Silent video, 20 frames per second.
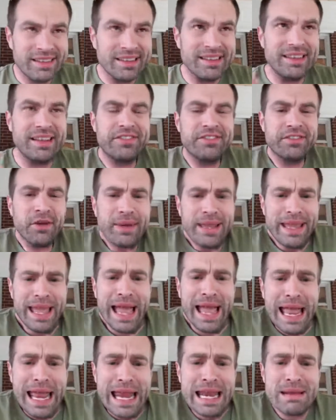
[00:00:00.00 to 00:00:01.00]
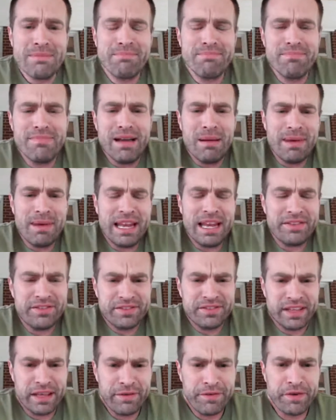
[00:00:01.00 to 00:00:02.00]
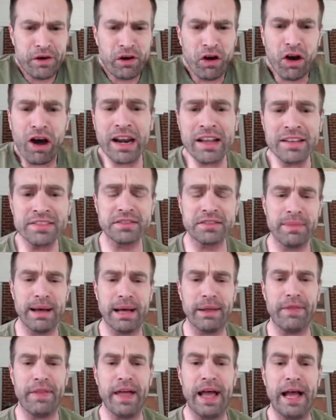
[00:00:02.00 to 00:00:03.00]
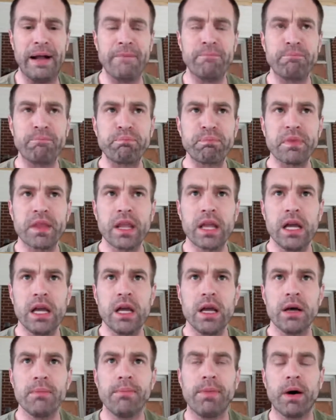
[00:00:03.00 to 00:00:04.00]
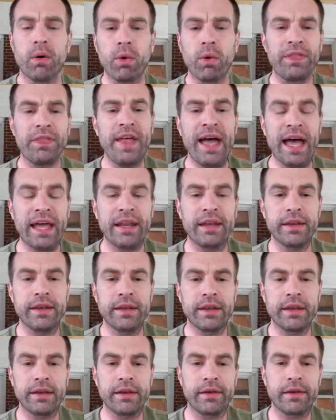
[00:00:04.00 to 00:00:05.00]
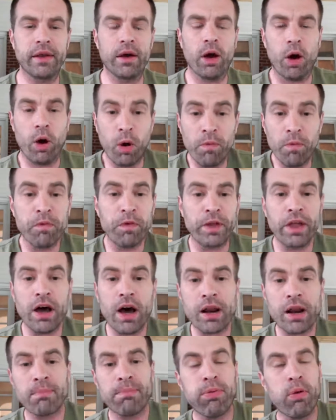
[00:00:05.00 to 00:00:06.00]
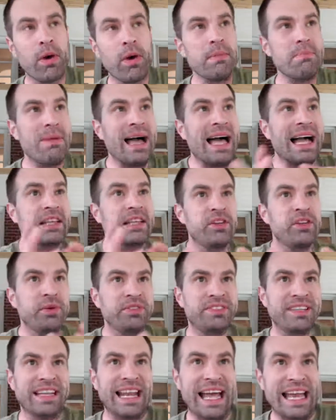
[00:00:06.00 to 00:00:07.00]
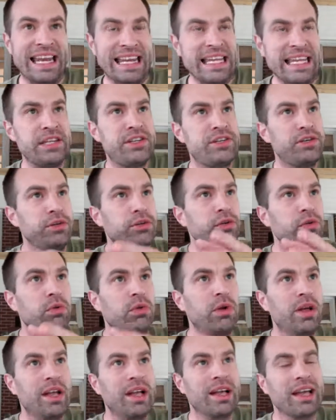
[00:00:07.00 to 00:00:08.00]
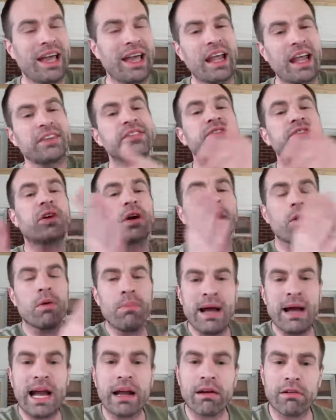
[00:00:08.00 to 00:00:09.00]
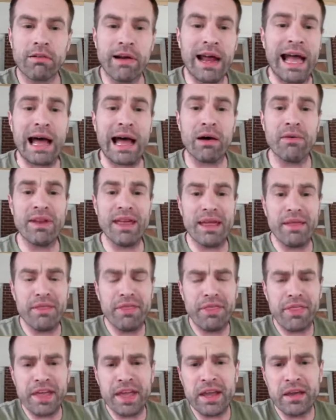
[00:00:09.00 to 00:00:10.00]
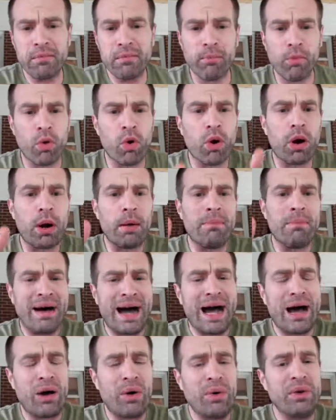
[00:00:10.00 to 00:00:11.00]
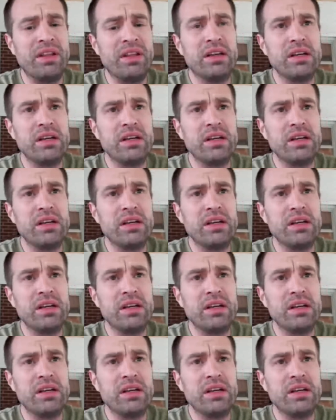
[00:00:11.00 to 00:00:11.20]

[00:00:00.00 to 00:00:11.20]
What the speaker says: It's okay it's if you're honest about that. But what that hopefully ought to point back to is that I need to kind of circle back around and think more about